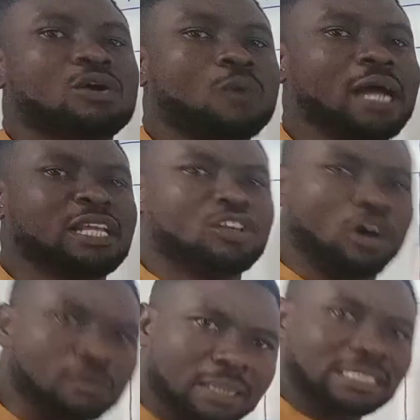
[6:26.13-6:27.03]
while the
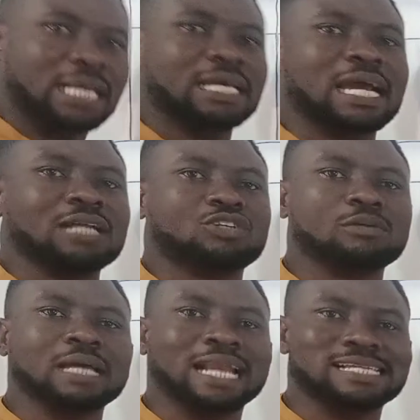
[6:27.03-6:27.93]
non-metallic
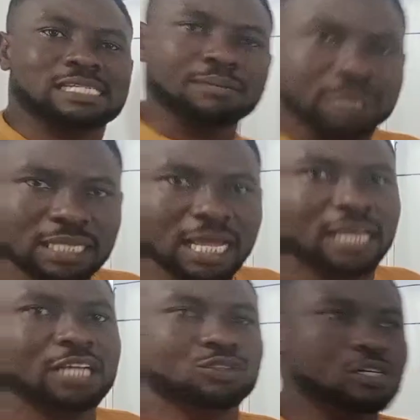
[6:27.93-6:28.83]
atom that accepted the
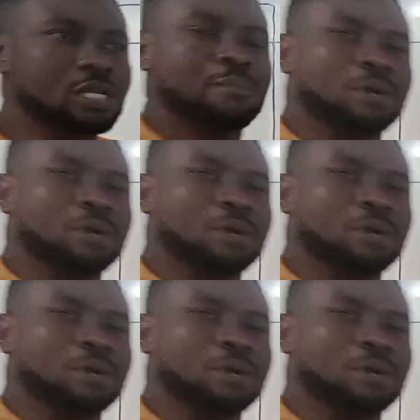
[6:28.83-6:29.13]
electrons